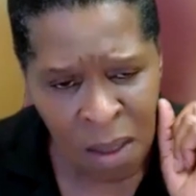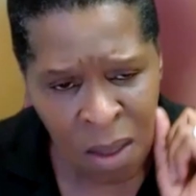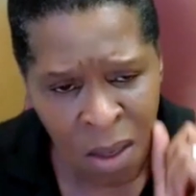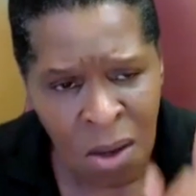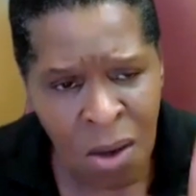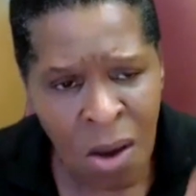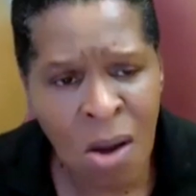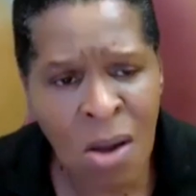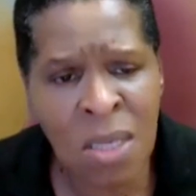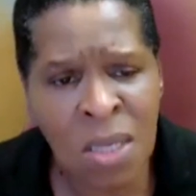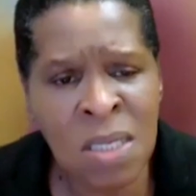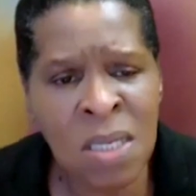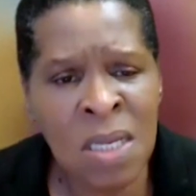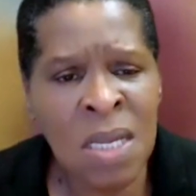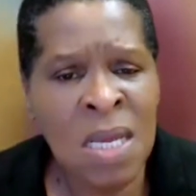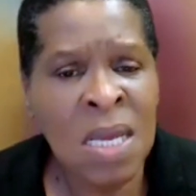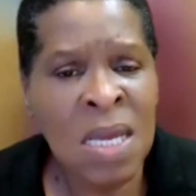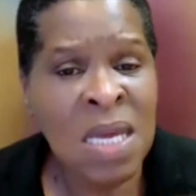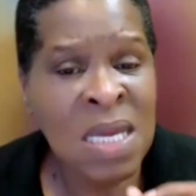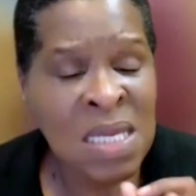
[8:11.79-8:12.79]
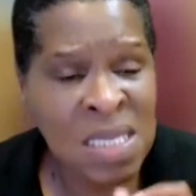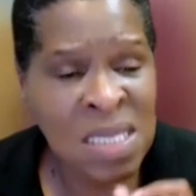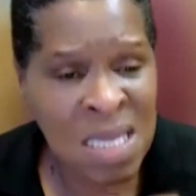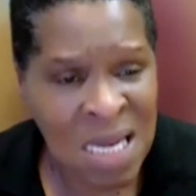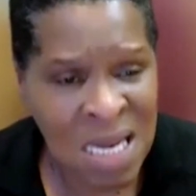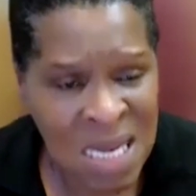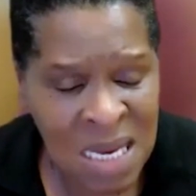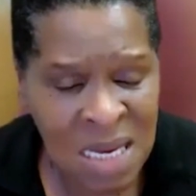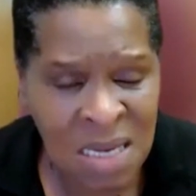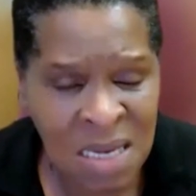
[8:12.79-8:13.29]
God is
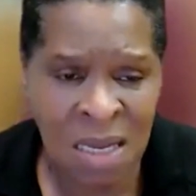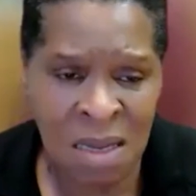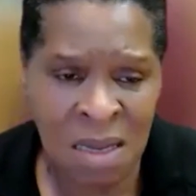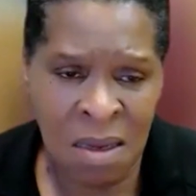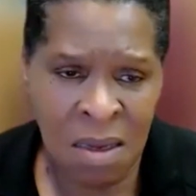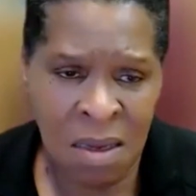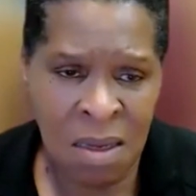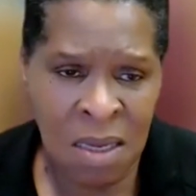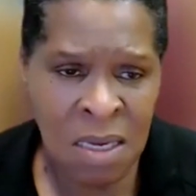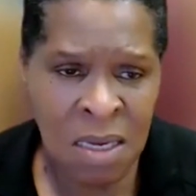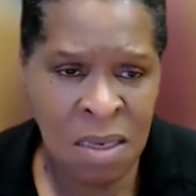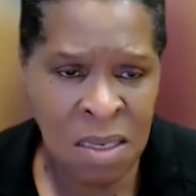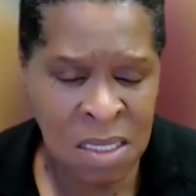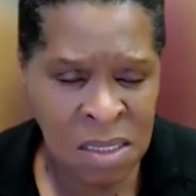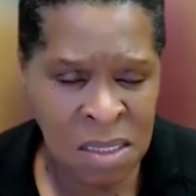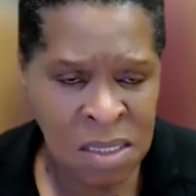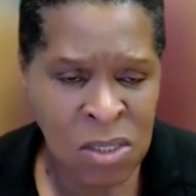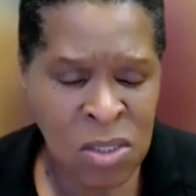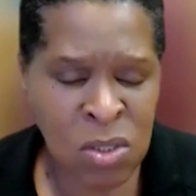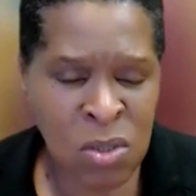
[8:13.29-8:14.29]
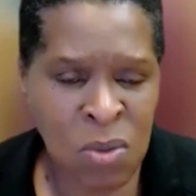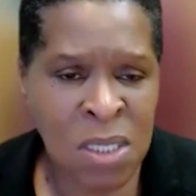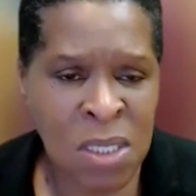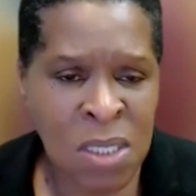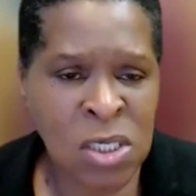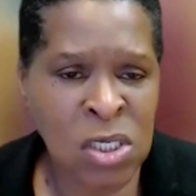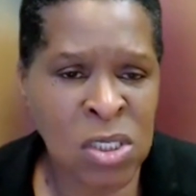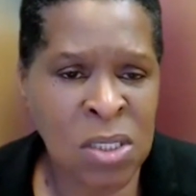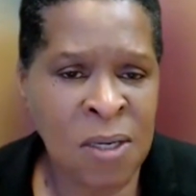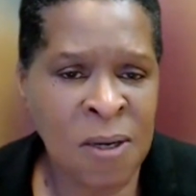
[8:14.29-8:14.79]
leading in this
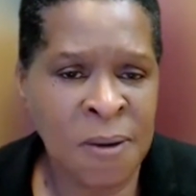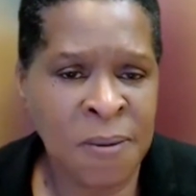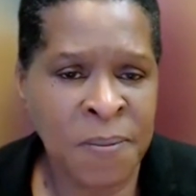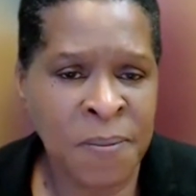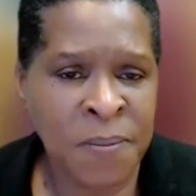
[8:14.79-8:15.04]
situation.